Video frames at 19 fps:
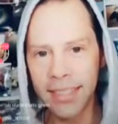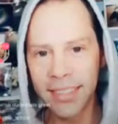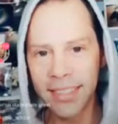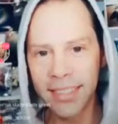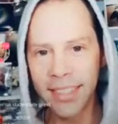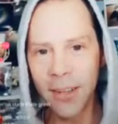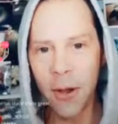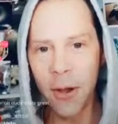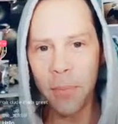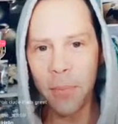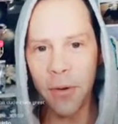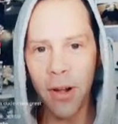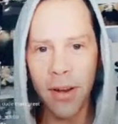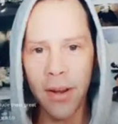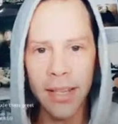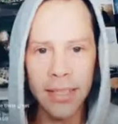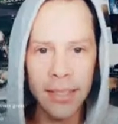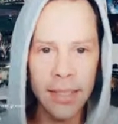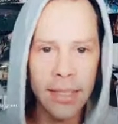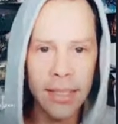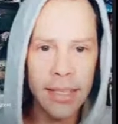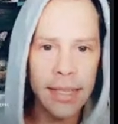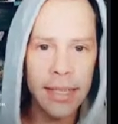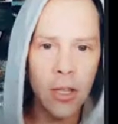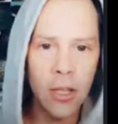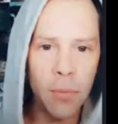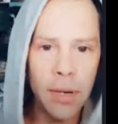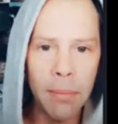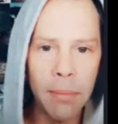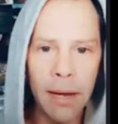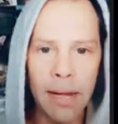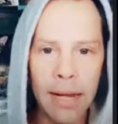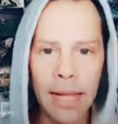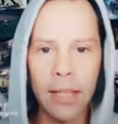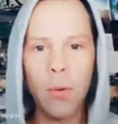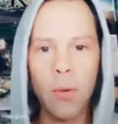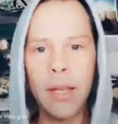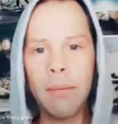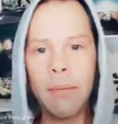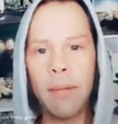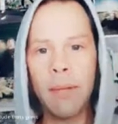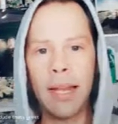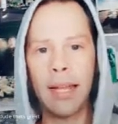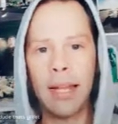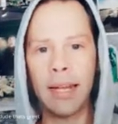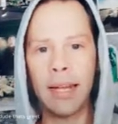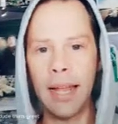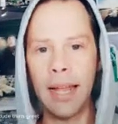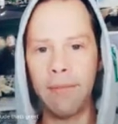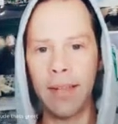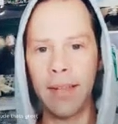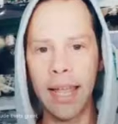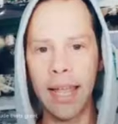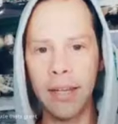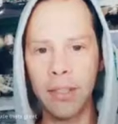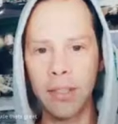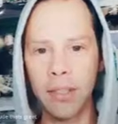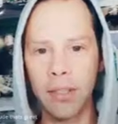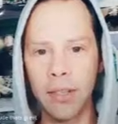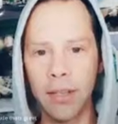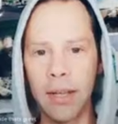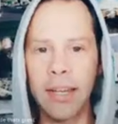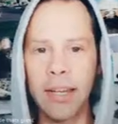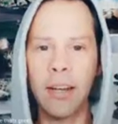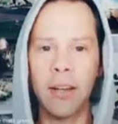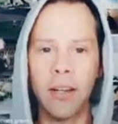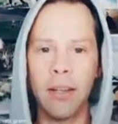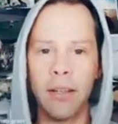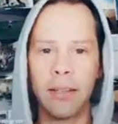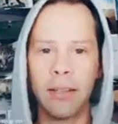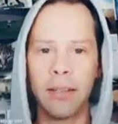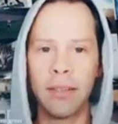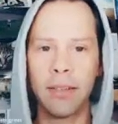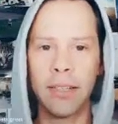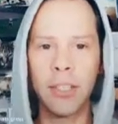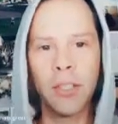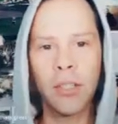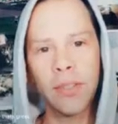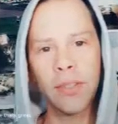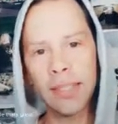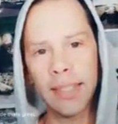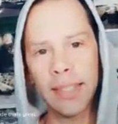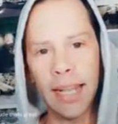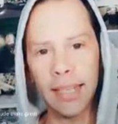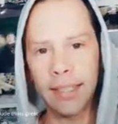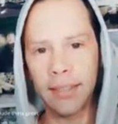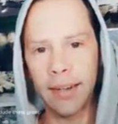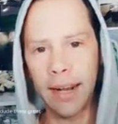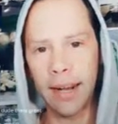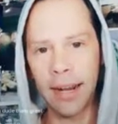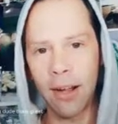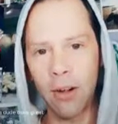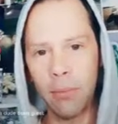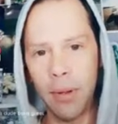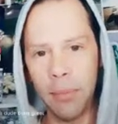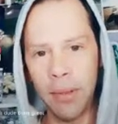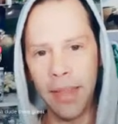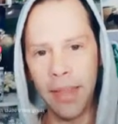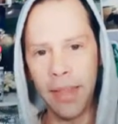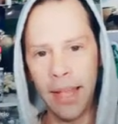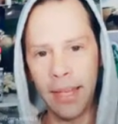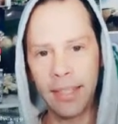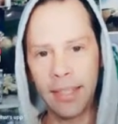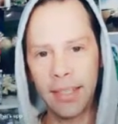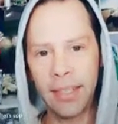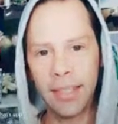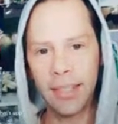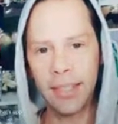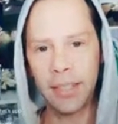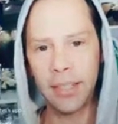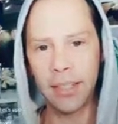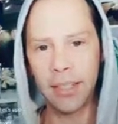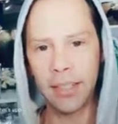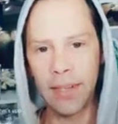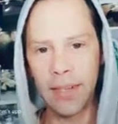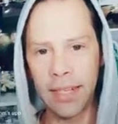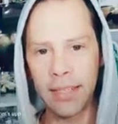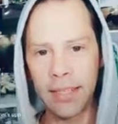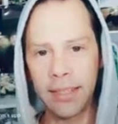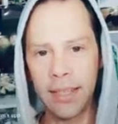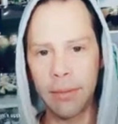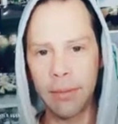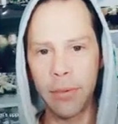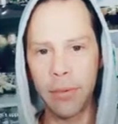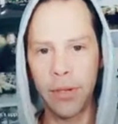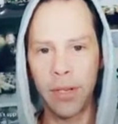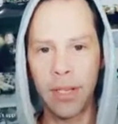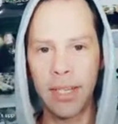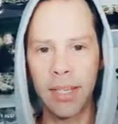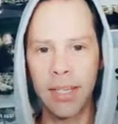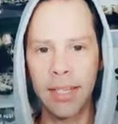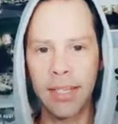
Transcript: Yo, bro, you were in my live like ages ago. I don't know. It's just the Zuck, like I remember that because of like Zuckerberg.